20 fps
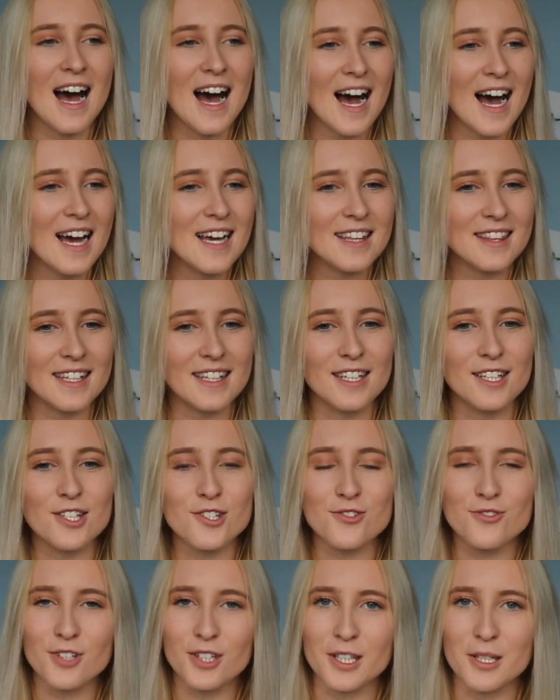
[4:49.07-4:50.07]
I think
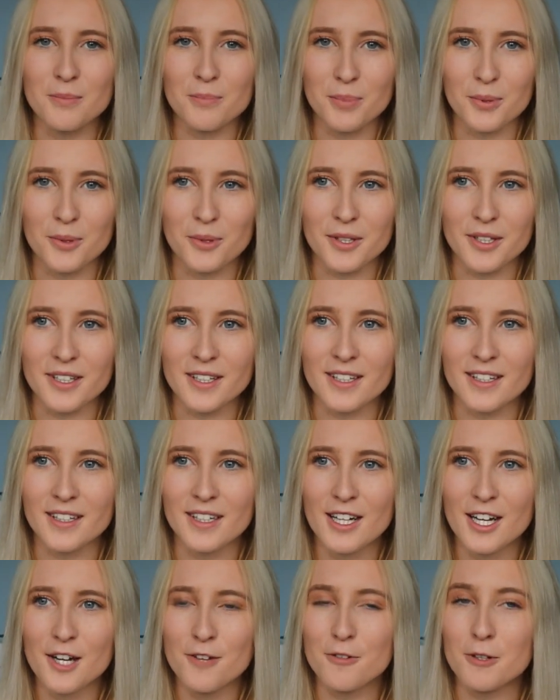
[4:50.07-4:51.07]
it's really
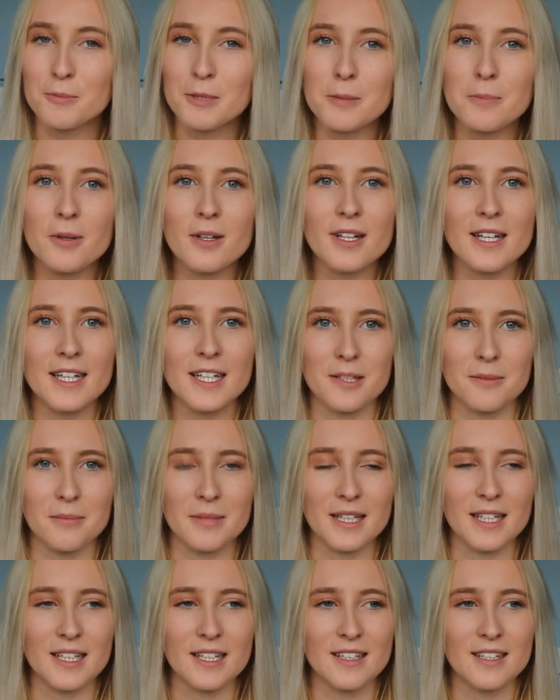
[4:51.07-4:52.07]
important for people like
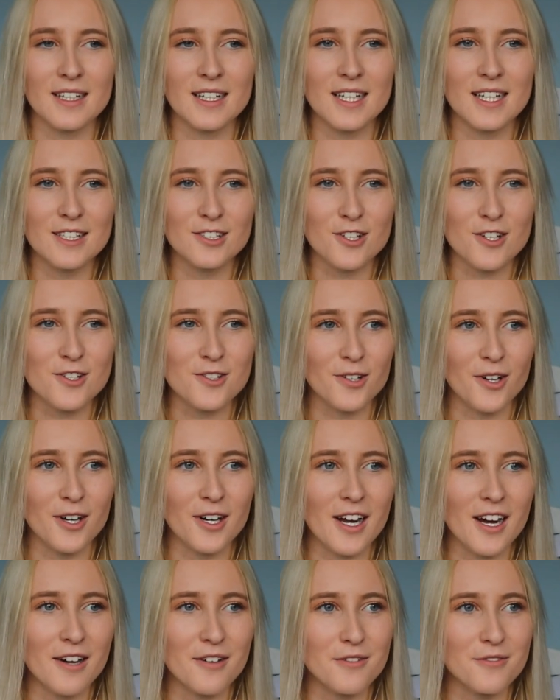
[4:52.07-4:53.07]
me to
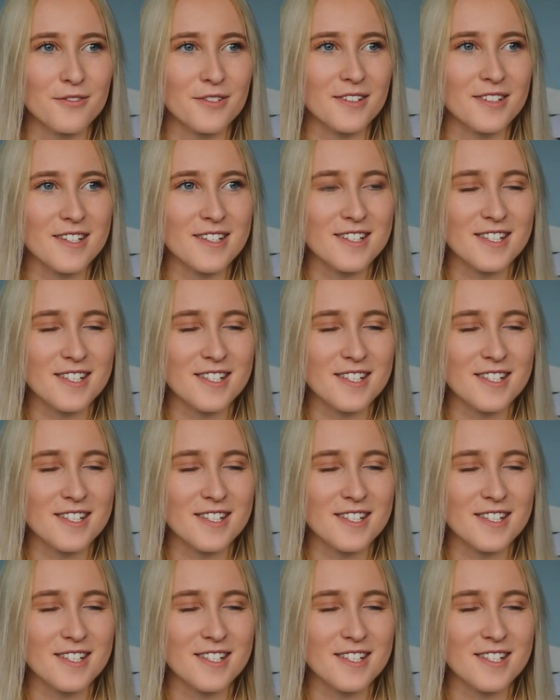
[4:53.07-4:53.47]
sort of